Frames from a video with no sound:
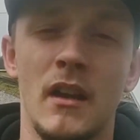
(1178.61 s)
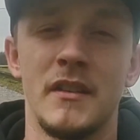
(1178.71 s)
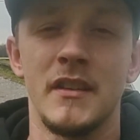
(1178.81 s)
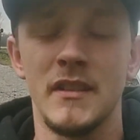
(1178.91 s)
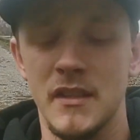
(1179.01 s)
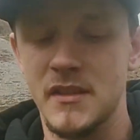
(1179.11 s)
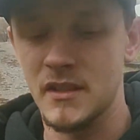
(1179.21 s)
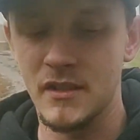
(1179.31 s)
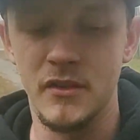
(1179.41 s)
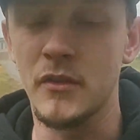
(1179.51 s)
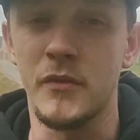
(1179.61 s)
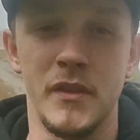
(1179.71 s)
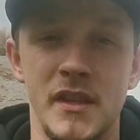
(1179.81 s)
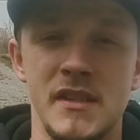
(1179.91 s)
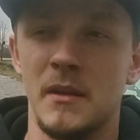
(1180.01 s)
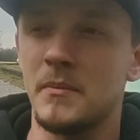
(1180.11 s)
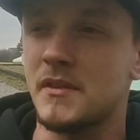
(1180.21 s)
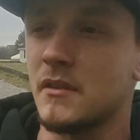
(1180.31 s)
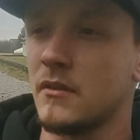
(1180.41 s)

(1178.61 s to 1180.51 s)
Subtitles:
think that's going to do it for this episode.